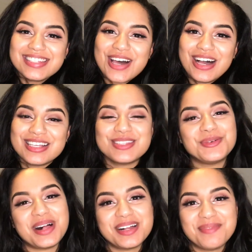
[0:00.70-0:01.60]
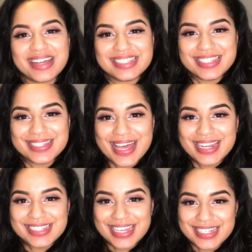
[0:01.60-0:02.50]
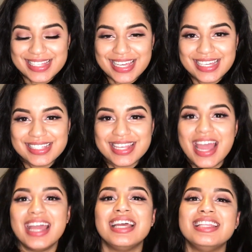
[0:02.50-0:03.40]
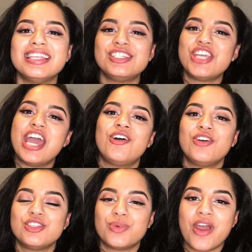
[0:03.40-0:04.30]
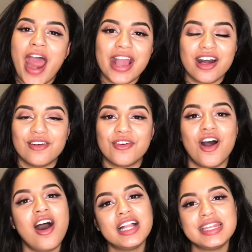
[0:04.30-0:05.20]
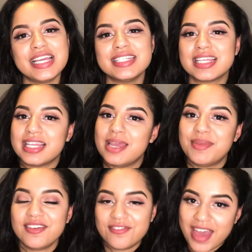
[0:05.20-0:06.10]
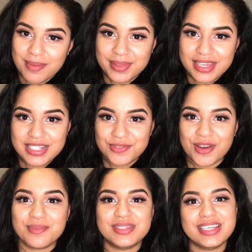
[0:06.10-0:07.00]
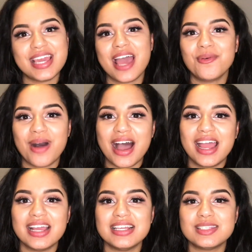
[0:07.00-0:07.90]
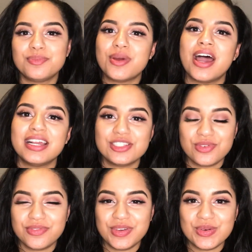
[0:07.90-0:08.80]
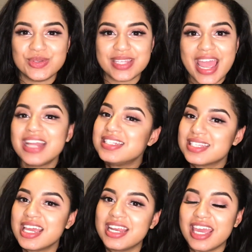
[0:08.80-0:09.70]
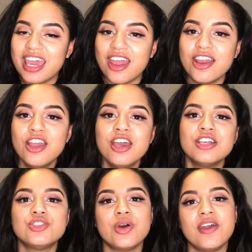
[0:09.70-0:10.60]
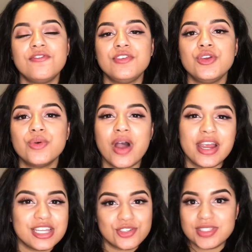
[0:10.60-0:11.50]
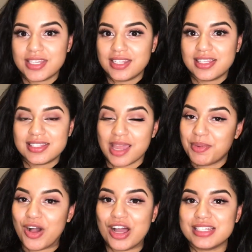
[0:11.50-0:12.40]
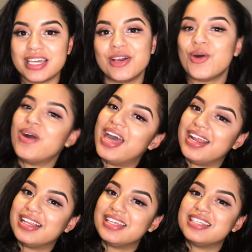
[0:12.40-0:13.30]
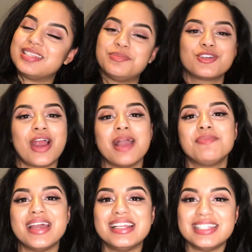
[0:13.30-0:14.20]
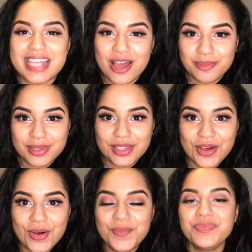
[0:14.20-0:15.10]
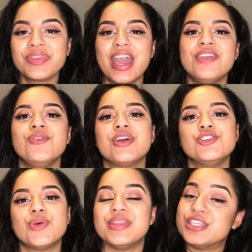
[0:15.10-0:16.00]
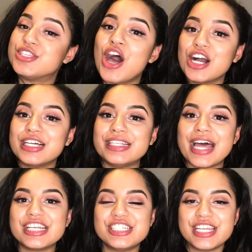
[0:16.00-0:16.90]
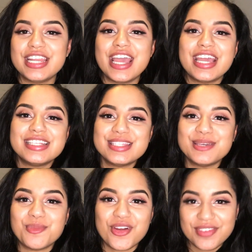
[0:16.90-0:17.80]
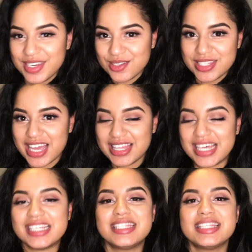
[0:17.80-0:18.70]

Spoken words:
dolls, welcome back to Lisanna Does Things, and this channel is where I cover all things glam and fabulous, from DIYs, product reviews, and skincare. So if you are interested in this type of content, go ahead and click the subscribe button down below and you can join the doll collection and see more videos like this.